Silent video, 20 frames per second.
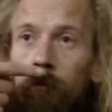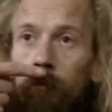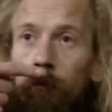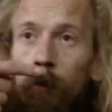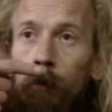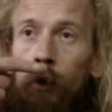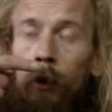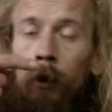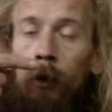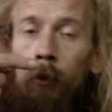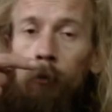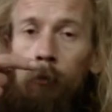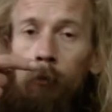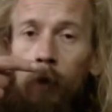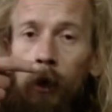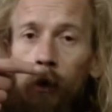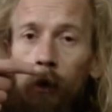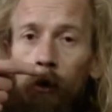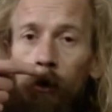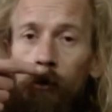point of
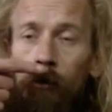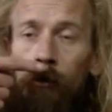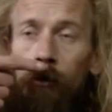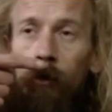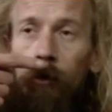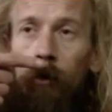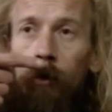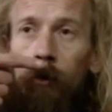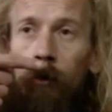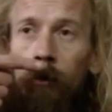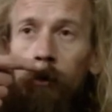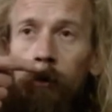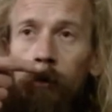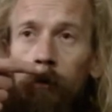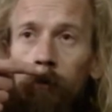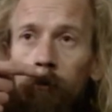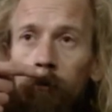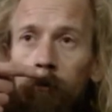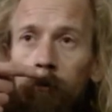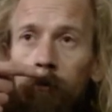my nostrils.
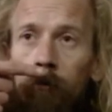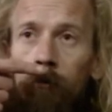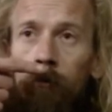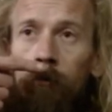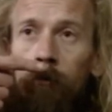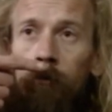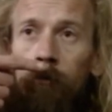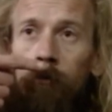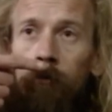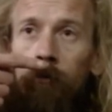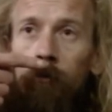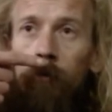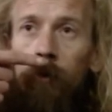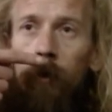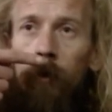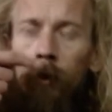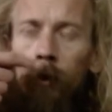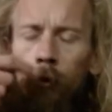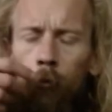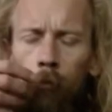
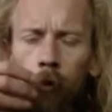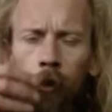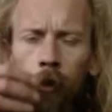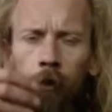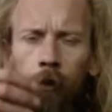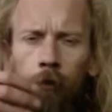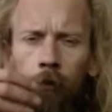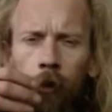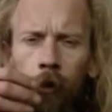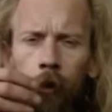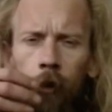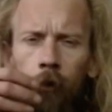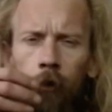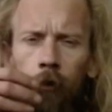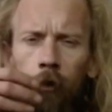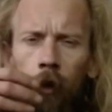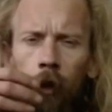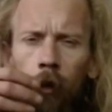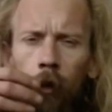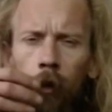I was breathing very
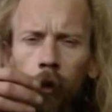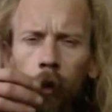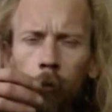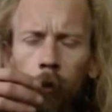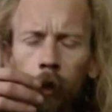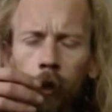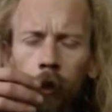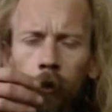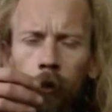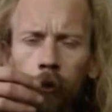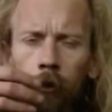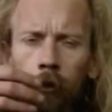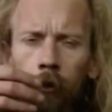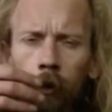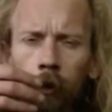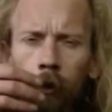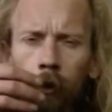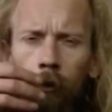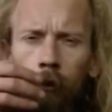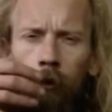slowly, but I could
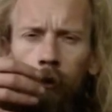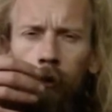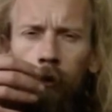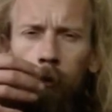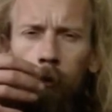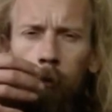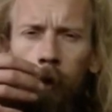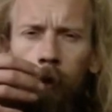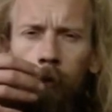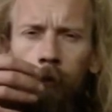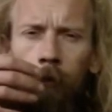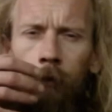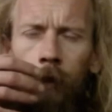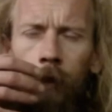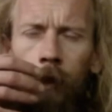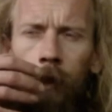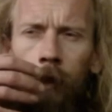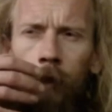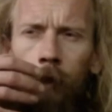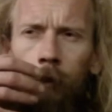still just about
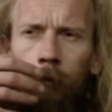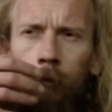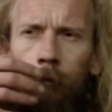feel it.